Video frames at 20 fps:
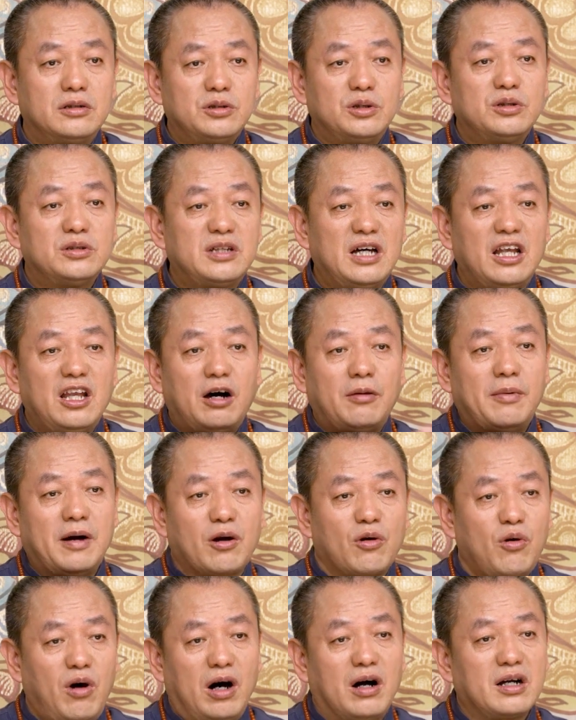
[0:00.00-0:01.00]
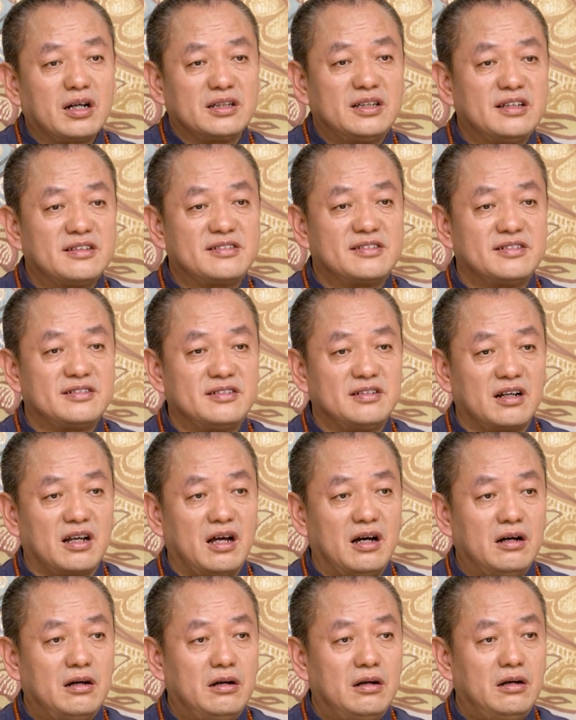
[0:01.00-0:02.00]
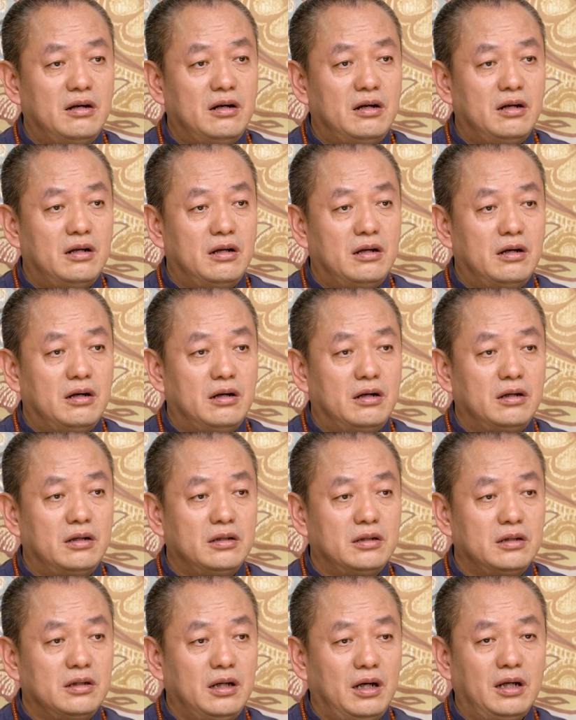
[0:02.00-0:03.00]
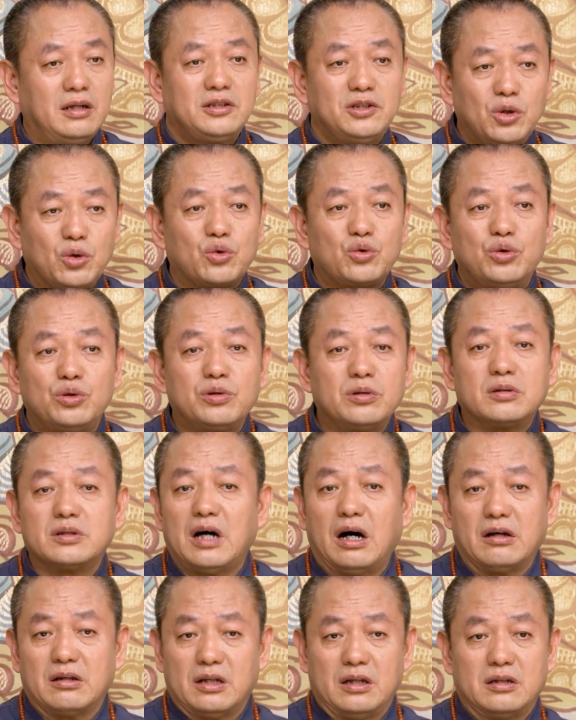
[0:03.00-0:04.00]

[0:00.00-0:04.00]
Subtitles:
But when they get fired, they feel like it's the end of the world.